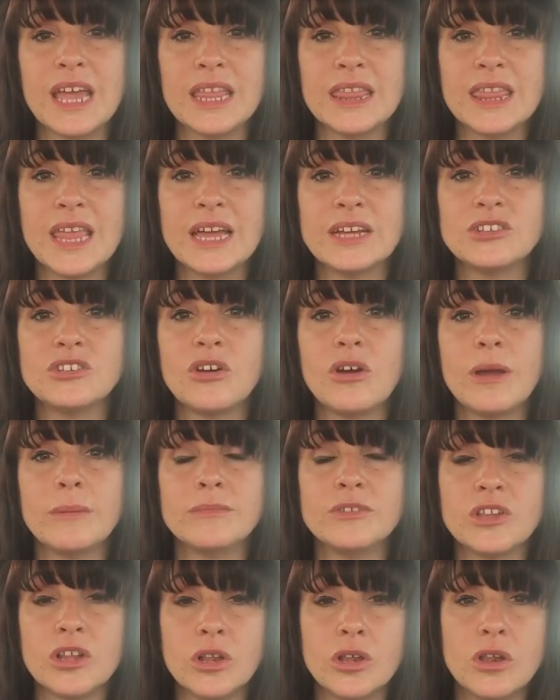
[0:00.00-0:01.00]
and that time
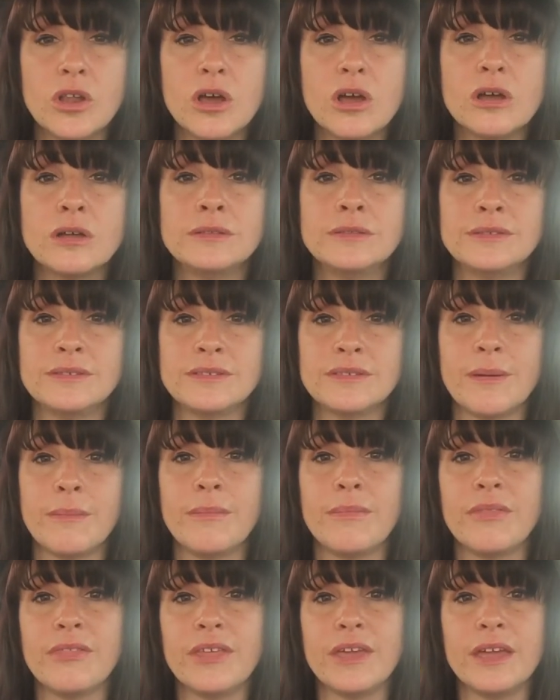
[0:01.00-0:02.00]
to learn
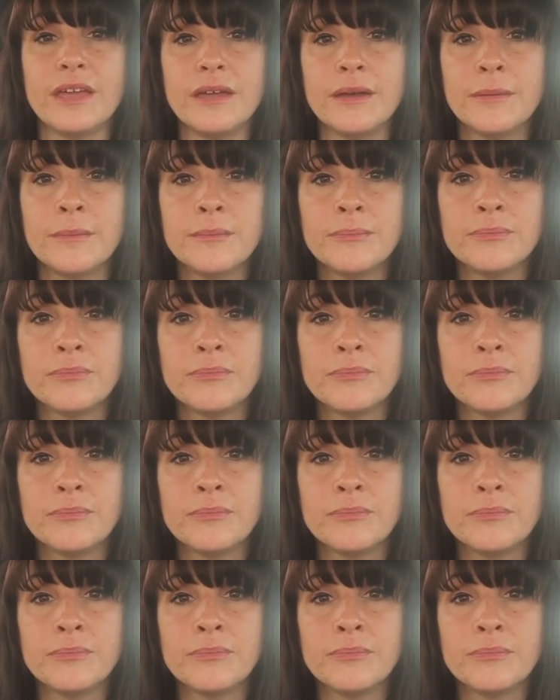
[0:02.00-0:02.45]
something.